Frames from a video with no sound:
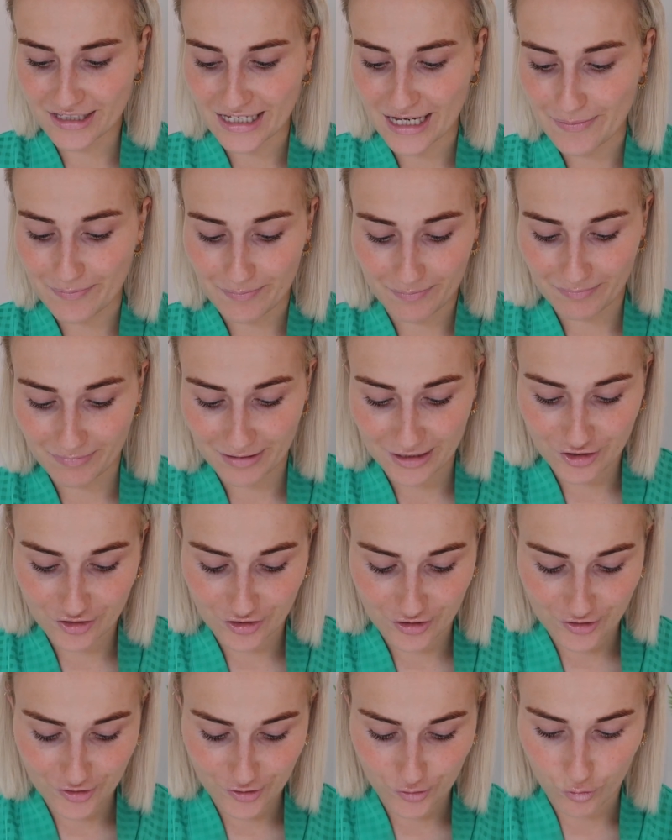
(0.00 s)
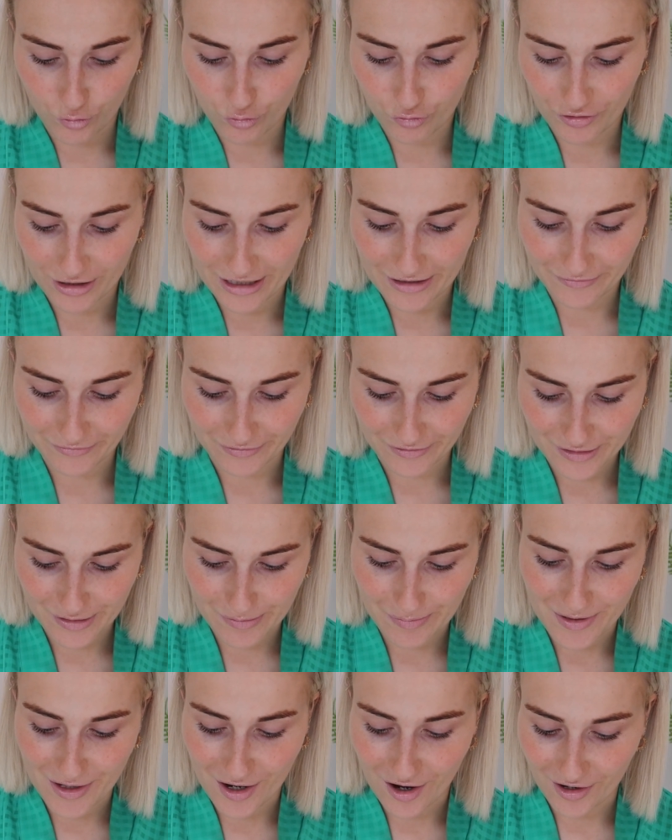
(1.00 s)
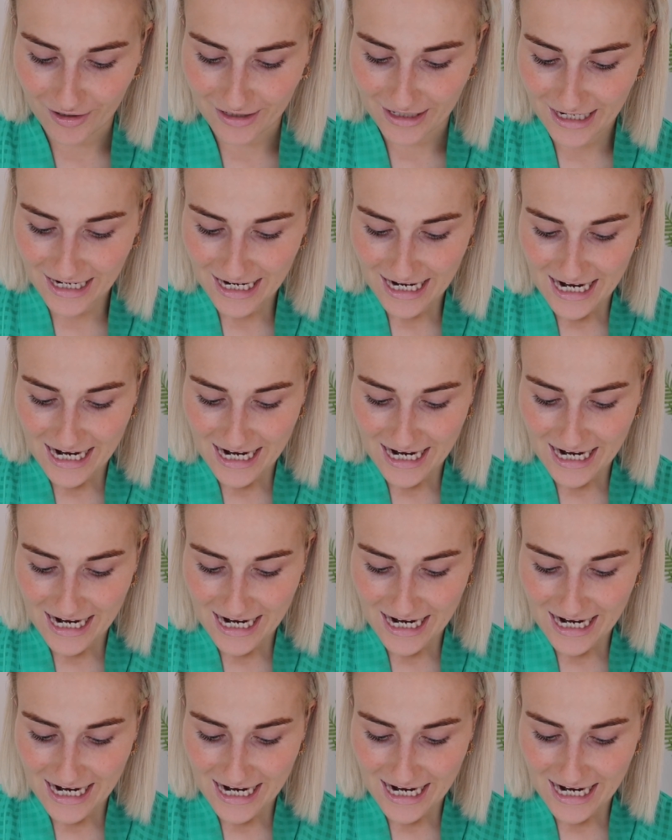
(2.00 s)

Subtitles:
I'm literally so grateful to be on